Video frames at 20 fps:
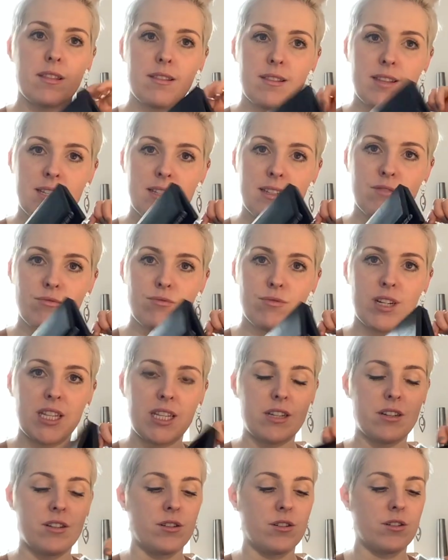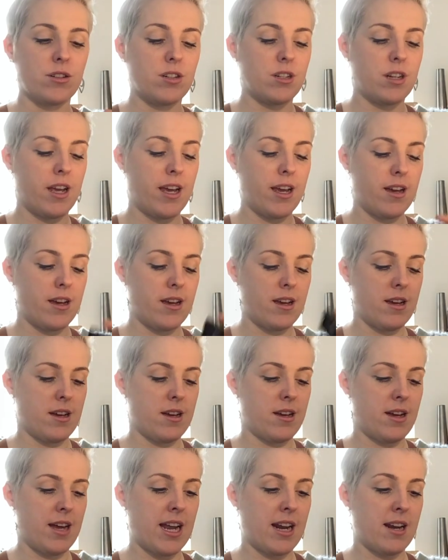This is really good,
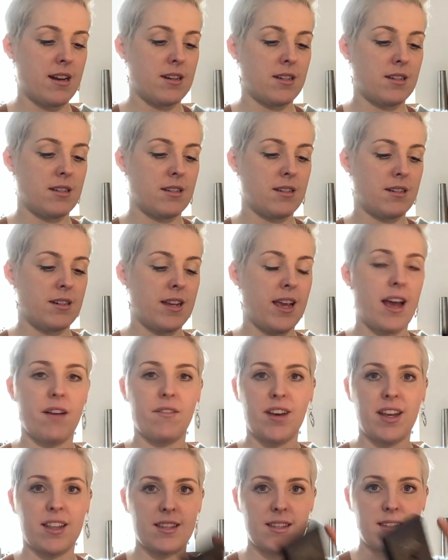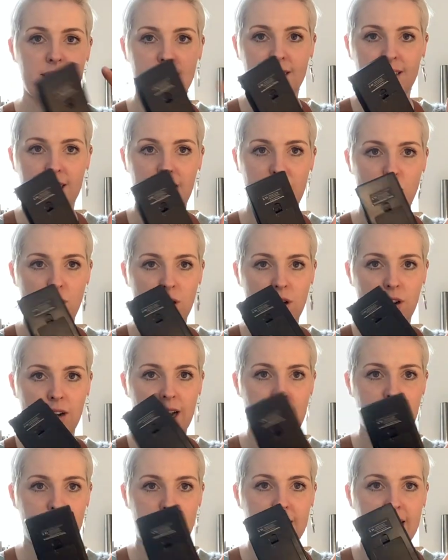and yeah, I've had these since day one,
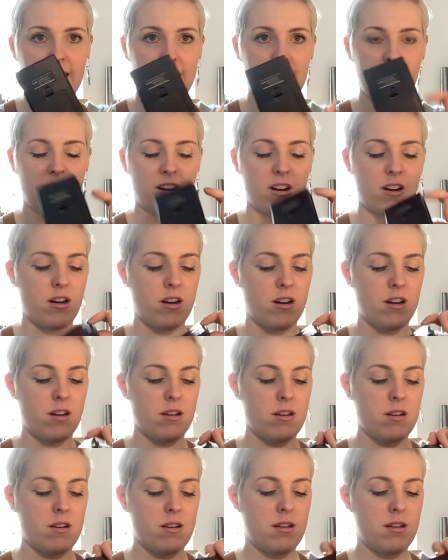and they are,